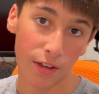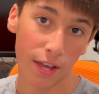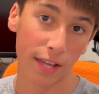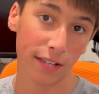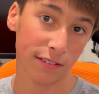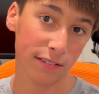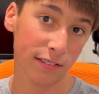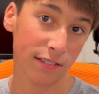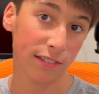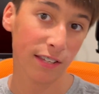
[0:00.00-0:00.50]
a
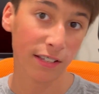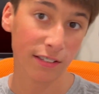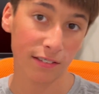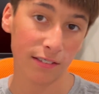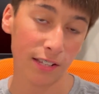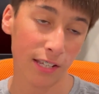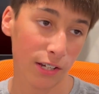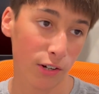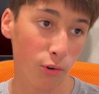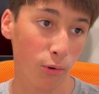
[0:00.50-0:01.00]

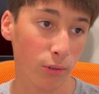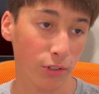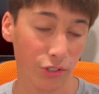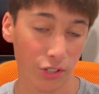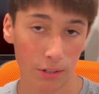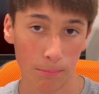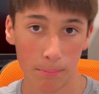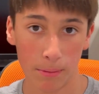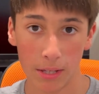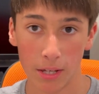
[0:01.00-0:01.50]
16-core
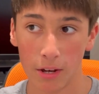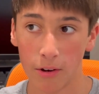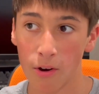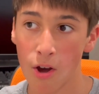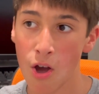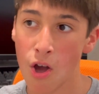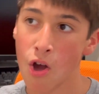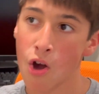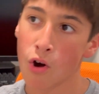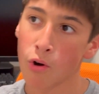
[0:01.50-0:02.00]
GPU,
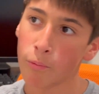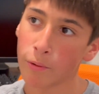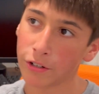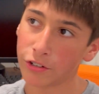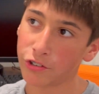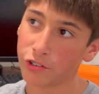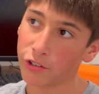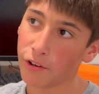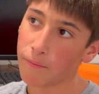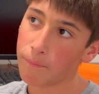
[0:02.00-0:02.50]

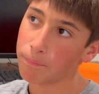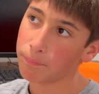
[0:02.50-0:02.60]
which